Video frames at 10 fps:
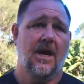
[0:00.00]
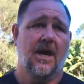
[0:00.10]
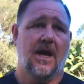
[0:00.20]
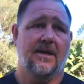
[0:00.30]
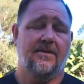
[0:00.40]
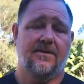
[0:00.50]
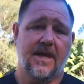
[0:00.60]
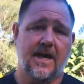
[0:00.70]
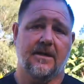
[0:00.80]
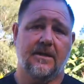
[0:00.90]
And
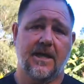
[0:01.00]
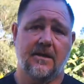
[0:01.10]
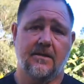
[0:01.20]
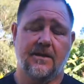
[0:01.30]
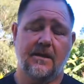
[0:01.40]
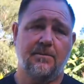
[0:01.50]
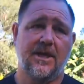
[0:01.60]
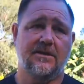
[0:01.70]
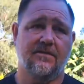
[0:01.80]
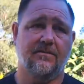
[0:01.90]
that
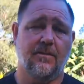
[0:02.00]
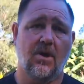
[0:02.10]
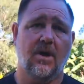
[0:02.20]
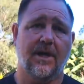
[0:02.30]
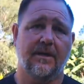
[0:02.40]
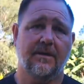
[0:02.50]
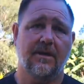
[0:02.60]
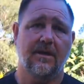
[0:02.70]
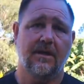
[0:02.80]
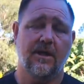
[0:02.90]
peace of mind
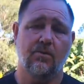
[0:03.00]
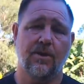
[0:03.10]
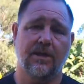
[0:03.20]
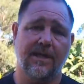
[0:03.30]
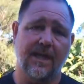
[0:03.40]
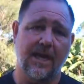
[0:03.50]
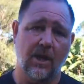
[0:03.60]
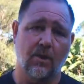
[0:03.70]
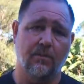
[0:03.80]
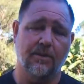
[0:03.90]
can really
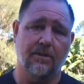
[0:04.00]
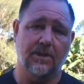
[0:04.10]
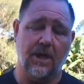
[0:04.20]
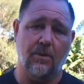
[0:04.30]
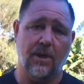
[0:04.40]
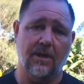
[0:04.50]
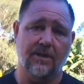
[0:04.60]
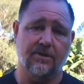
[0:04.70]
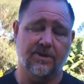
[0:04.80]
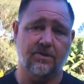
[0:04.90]
help lower
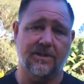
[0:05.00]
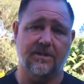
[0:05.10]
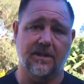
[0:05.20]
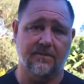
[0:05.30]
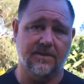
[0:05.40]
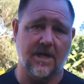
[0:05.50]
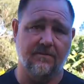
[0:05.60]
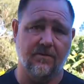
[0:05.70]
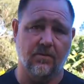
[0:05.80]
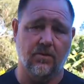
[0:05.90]
your stress levels
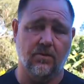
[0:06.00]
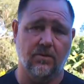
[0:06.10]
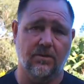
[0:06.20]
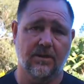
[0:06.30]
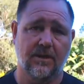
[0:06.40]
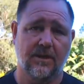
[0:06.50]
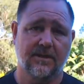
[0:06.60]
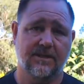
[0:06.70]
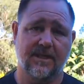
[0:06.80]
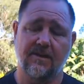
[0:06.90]
overall.
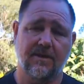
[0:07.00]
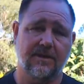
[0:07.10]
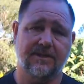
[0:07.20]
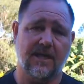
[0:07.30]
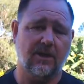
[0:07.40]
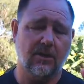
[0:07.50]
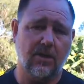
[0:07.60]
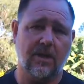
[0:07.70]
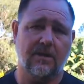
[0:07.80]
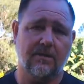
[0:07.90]
So there is a
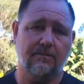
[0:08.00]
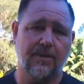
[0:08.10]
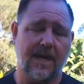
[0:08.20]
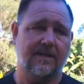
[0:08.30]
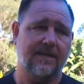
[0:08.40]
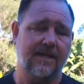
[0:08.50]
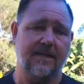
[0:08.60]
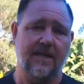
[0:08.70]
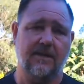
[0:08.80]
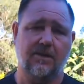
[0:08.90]
lot packed in
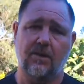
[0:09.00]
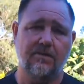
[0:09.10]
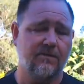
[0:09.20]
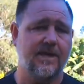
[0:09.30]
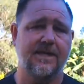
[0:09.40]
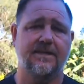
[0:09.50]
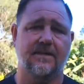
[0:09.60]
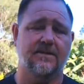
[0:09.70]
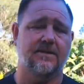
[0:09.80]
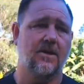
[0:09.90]
there, a lot of reasons